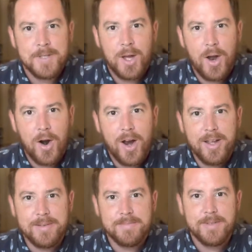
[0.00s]
All
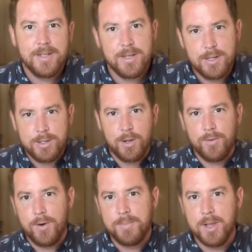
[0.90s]
right. So
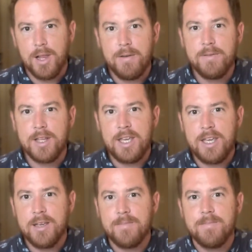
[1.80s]
from the
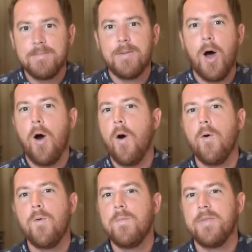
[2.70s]
lovely
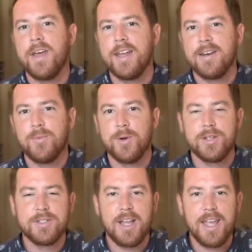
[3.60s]
home that we're
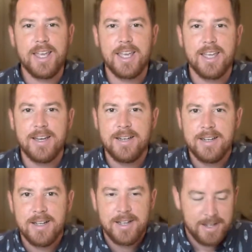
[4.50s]
staying in
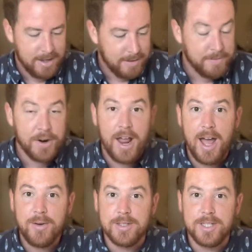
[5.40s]
for
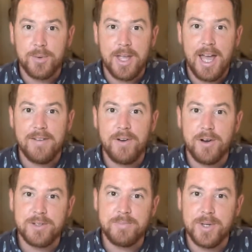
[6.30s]
now until we have
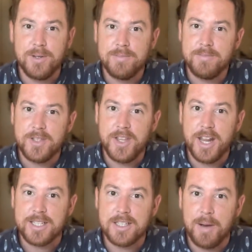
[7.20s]
ours built in the
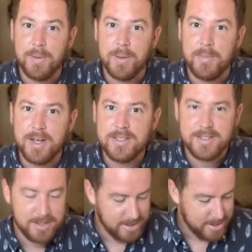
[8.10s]
next couple of months,
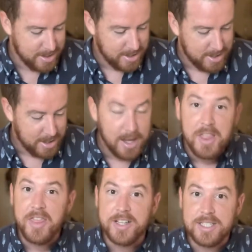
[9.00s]

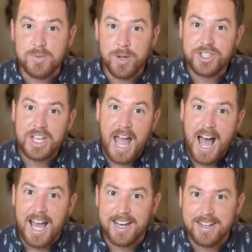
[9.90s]
this is what you
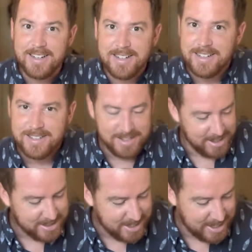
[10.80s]
got. So
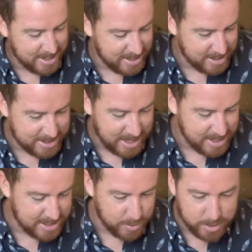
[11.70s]
let's get into this
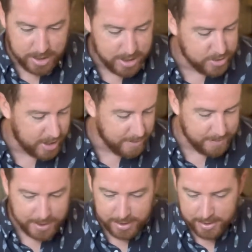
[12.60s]
tasting. We're going to try to
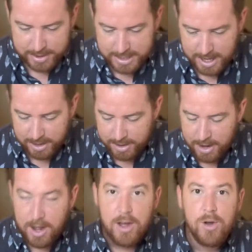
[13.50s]
figure this out
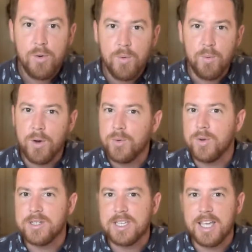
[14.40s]
one
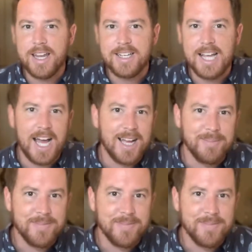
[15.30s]
whiskey at a time.